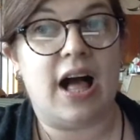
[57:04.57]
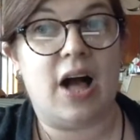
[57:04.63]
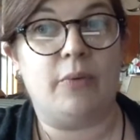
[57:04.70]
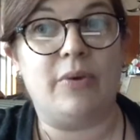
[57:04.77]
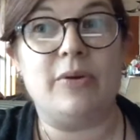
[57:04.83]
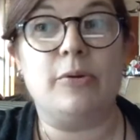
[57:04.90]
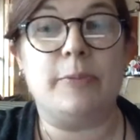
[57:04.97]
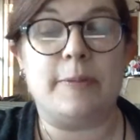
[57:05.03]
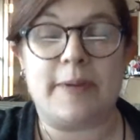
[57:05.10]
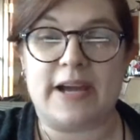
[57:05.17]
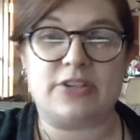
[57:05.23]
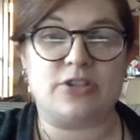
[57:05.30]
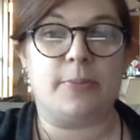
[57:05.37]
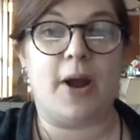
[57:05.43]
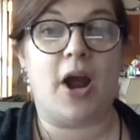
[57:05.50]
we will be
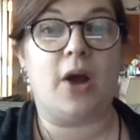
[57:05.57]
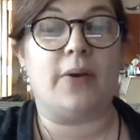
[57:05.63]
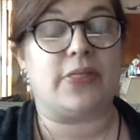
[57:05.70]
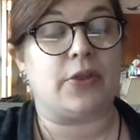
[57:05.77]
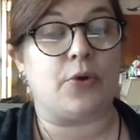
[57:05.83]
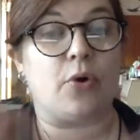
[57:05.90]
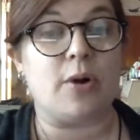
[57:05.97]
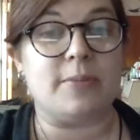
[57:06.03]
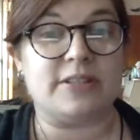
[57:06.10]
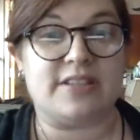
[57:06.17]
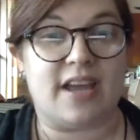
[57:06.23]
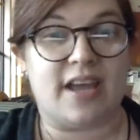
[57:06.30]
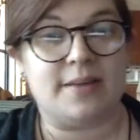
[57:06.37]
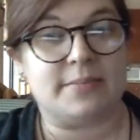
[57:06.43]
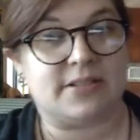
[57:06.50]
back tomorrow at the normal
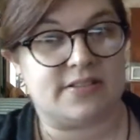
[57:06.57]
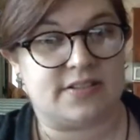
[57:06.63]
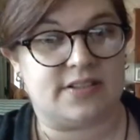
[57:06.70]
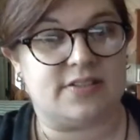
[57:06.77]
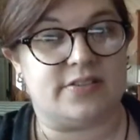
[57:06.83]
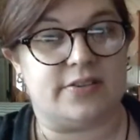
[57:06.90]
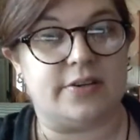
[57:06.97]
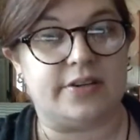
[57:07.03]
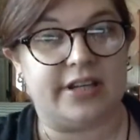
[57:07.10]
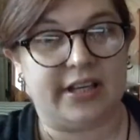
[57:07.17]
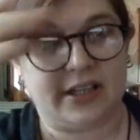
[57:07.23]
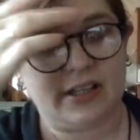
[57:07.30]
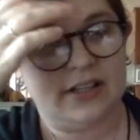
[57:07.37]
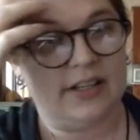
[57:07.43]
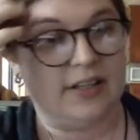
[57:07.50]
time at
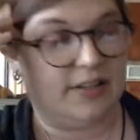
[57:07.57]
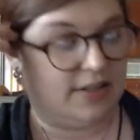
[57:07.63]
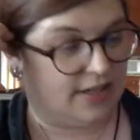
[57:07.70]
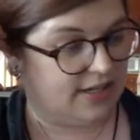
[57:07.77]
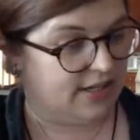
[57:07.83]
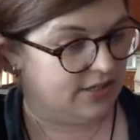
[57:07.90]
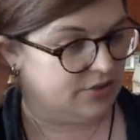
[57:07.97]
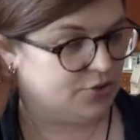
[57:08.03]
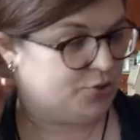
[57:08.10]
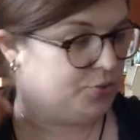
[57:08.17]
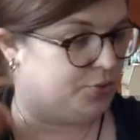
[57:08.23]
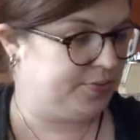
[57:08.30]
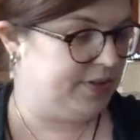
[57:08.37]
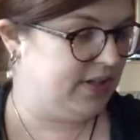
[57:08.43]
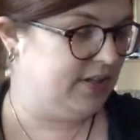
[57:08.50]
6:30 to
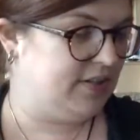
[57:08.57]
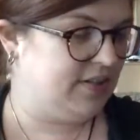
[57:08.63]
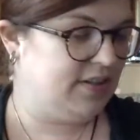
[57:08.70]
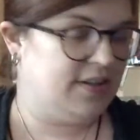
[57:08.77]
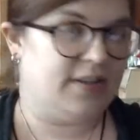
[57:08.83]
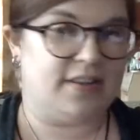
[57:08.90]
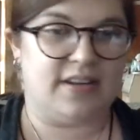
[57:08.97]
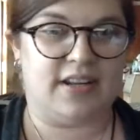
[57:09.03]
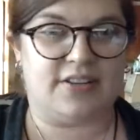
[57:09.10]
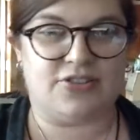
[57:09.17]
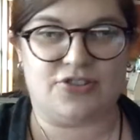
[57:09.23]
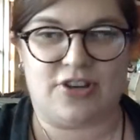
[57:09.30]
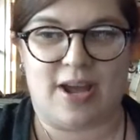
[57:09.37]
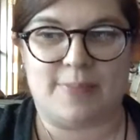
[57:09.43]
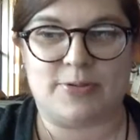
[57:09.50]
read the
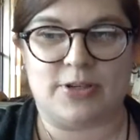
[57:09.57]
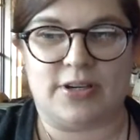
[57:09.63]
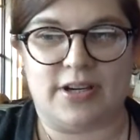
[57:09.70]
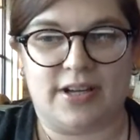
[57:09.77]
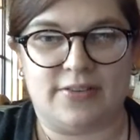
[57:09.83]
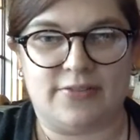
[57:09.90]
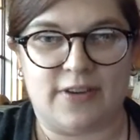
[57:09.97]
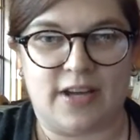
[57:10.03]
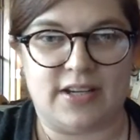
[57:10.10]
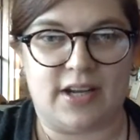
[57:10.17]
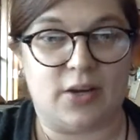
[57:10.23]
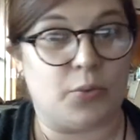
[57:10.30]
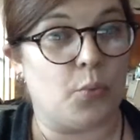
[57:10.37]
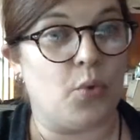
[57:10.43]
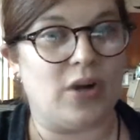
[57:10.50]
next chapter and find
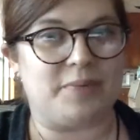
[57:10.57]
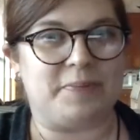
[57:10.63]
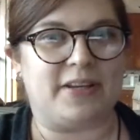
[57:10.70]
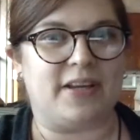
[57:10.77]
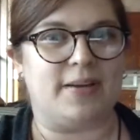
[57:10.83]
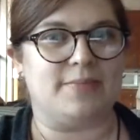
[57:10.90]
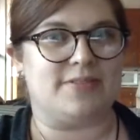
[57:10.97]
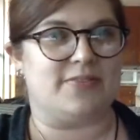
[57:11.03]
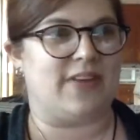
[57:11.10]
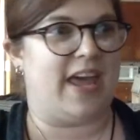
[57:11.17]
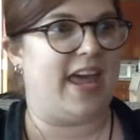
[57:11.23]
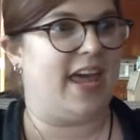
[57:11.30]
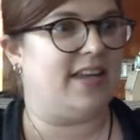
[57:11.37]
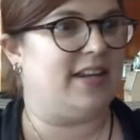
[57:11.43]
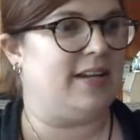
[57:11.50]
out what becomes of
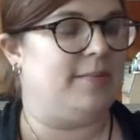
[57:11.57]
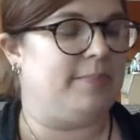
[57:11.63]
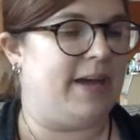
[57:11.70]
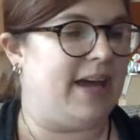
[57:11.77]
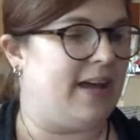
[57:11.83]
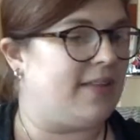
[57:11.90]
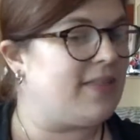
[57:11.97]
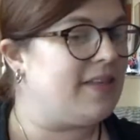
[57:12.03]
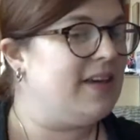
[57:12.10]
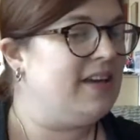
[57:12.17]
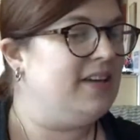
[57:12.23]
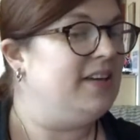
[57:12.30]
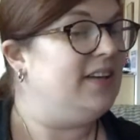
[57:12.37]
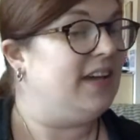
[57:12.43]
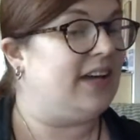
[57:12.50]
Anne in Bath.
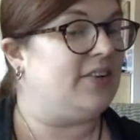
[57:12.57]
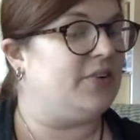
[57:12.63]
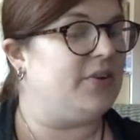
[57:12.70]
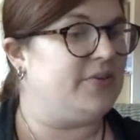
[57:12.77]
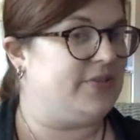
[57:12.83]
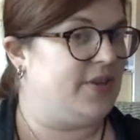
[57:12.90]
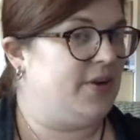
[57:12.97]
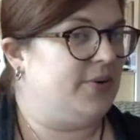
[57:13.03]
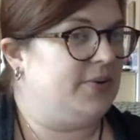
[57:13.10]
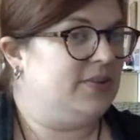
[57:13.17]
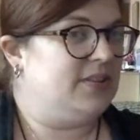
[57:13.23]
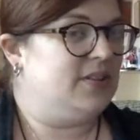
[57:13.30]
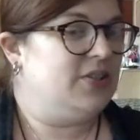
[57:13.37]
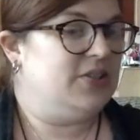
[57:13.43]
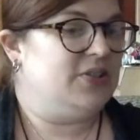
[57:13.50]
And also,
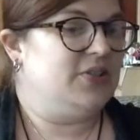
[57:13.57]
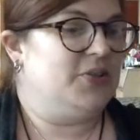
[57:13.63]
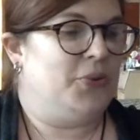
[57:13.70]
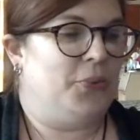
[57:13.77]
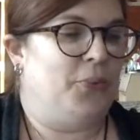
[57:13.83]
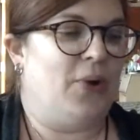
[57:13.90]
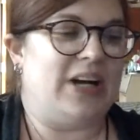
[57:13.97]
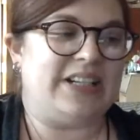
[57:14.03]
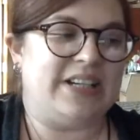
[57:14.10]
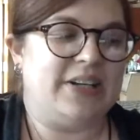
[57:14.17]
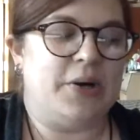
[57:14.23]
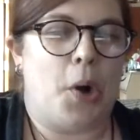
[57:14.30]
what